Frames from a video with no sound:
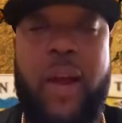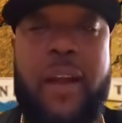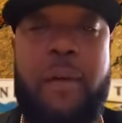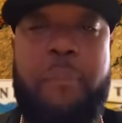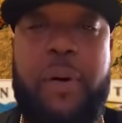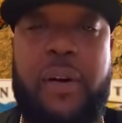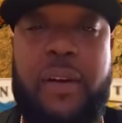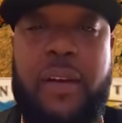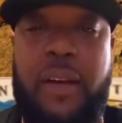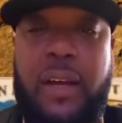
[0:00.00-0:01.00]
read a
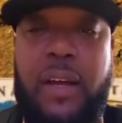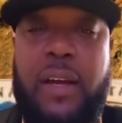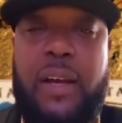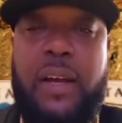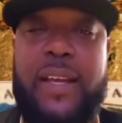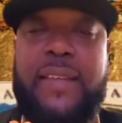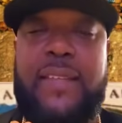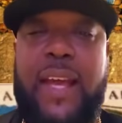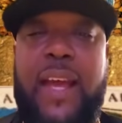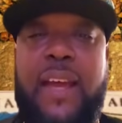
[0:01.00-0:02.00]
book. It
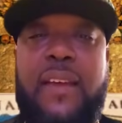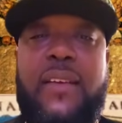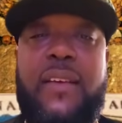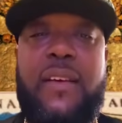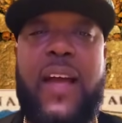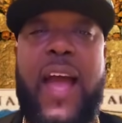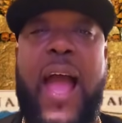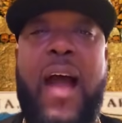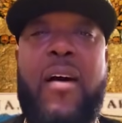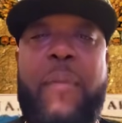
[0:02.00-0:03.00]
said,
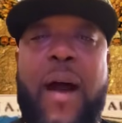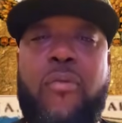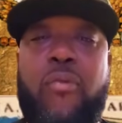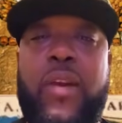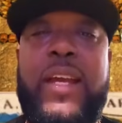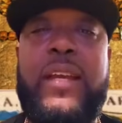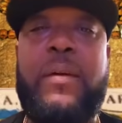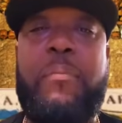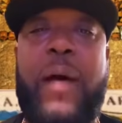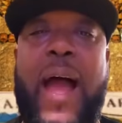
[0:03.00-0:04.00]
how am I
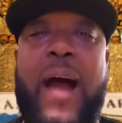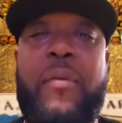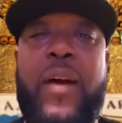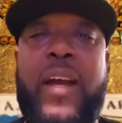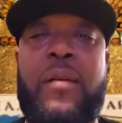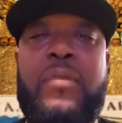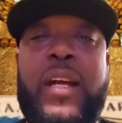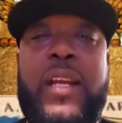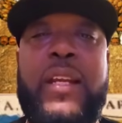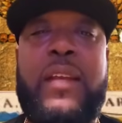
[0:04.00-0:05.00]
reading the Bible and I'm
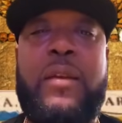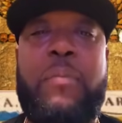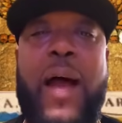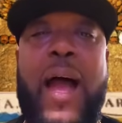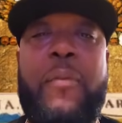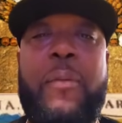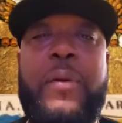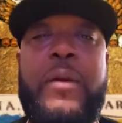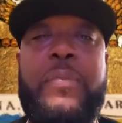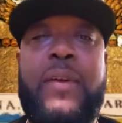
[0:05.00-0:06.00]
looking at the Bible
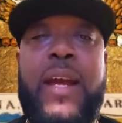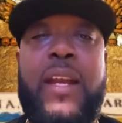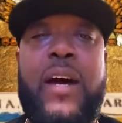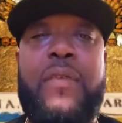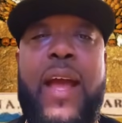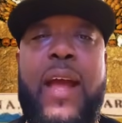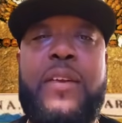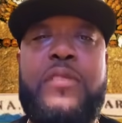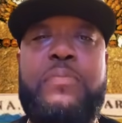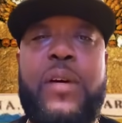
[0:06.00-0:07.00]
people and they never
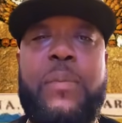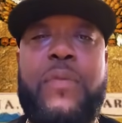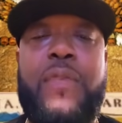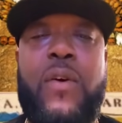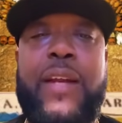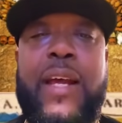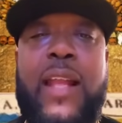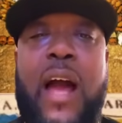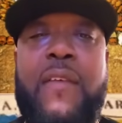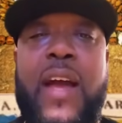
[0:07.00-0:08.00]
had this book before in
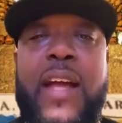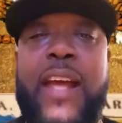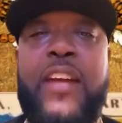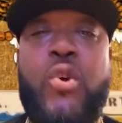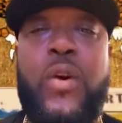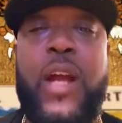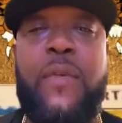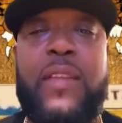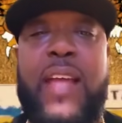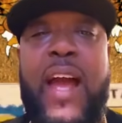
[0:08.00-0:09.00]
their life. They doing
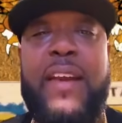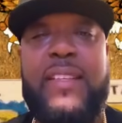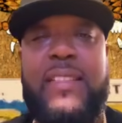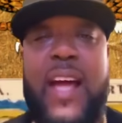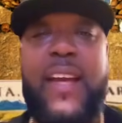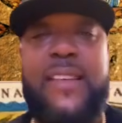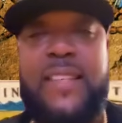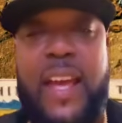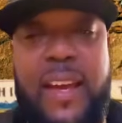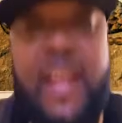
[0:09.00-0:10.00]
everything this thing
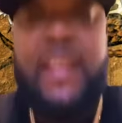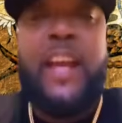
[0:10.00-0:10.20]
say.